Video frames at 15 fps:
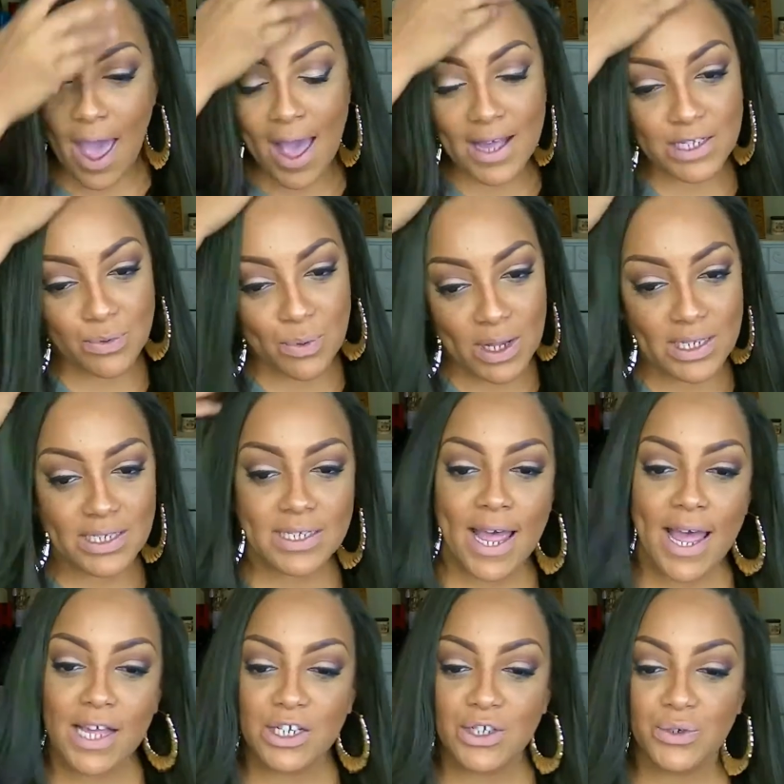As well as
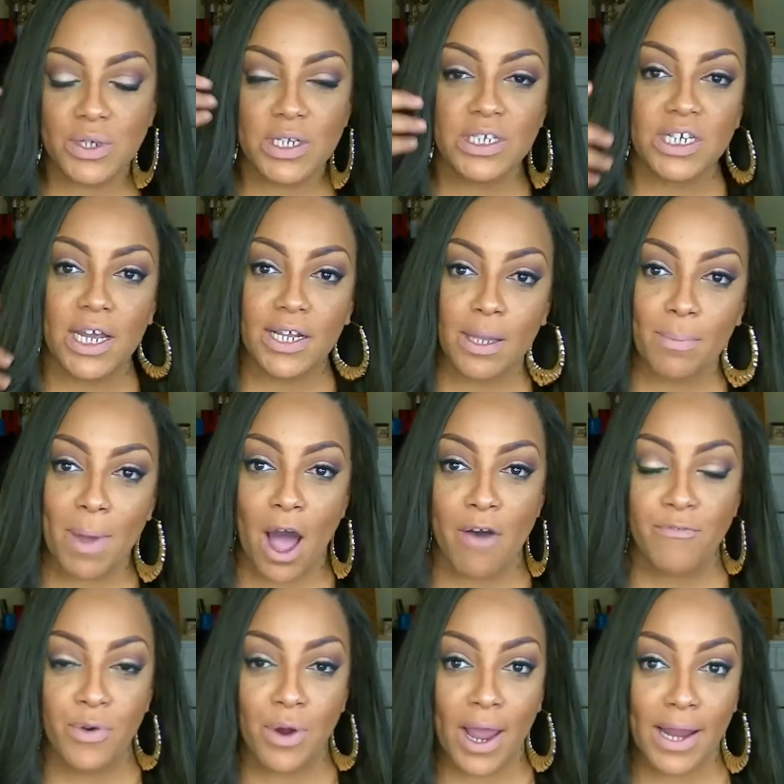that, you can check them
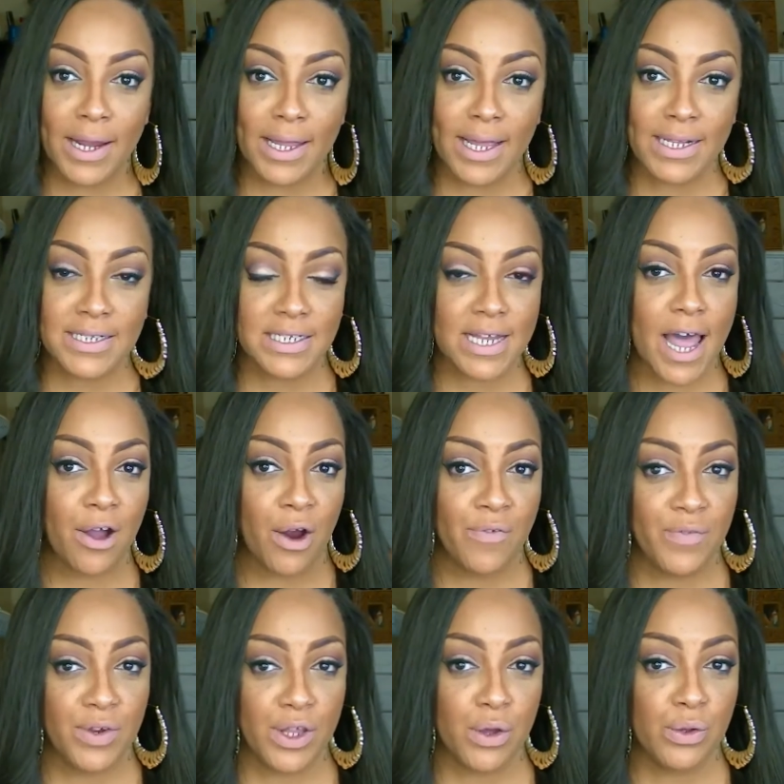out for any in stock or
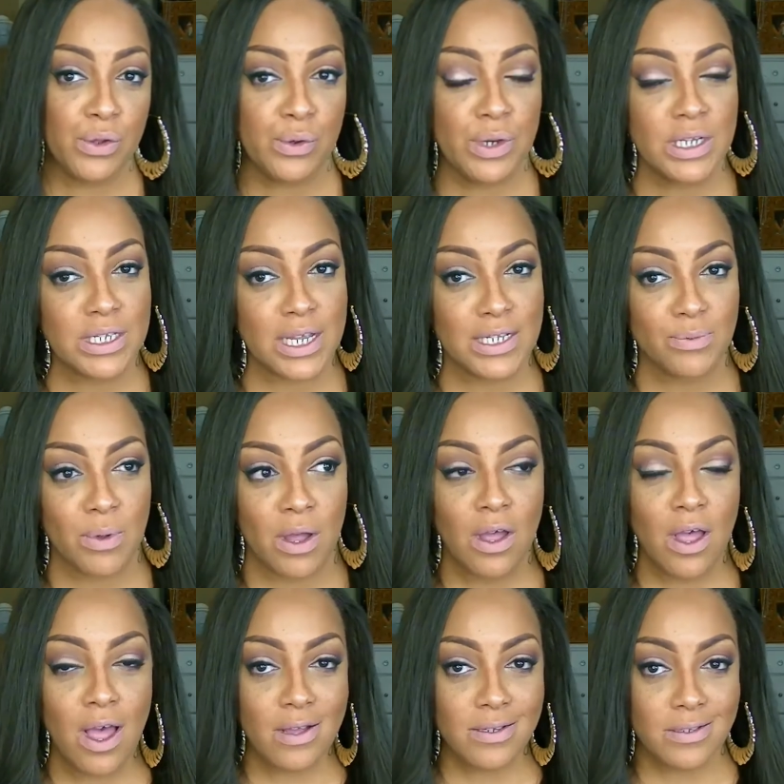video units as well.
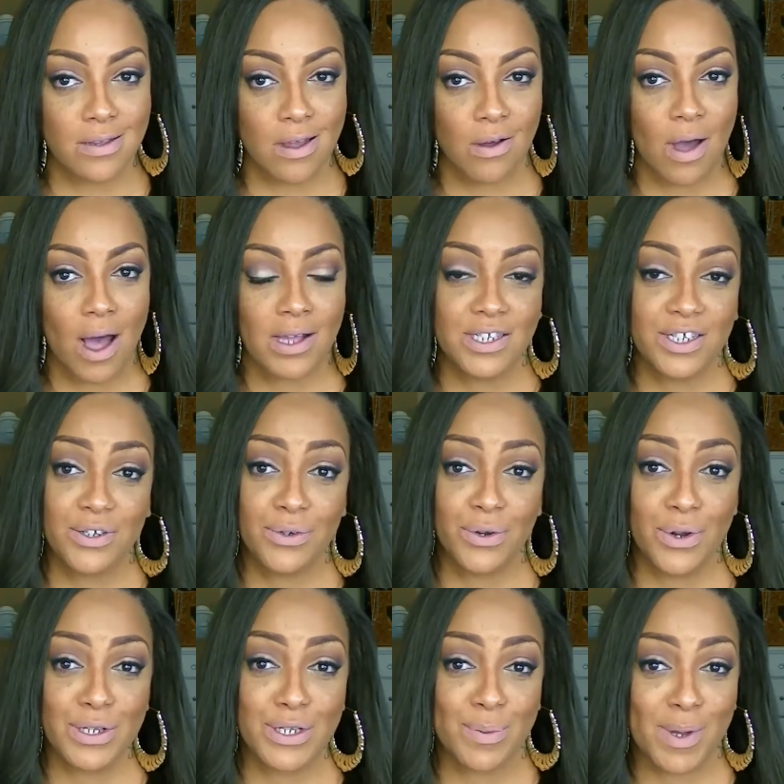So I'll see you
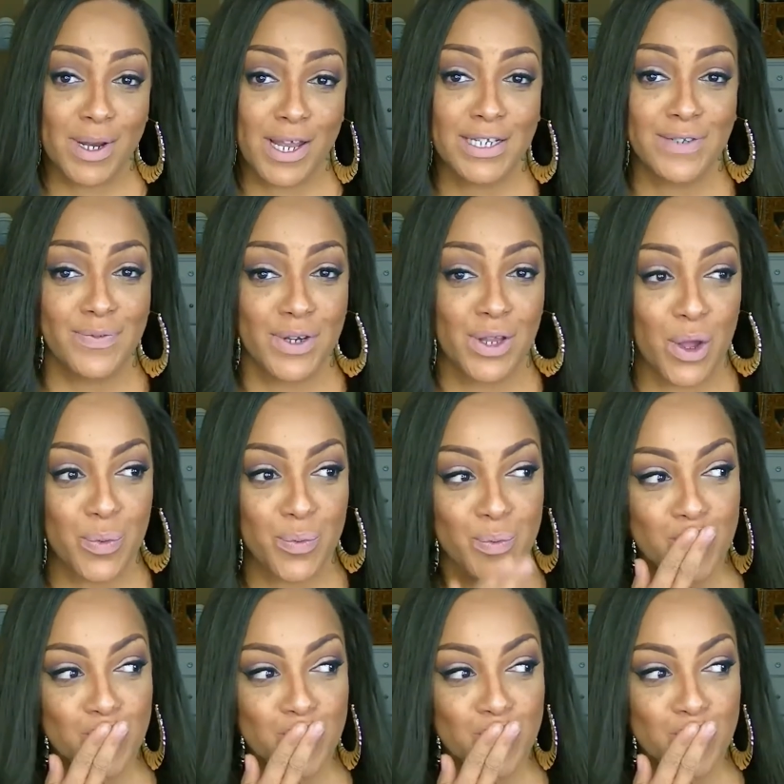girls in my next video.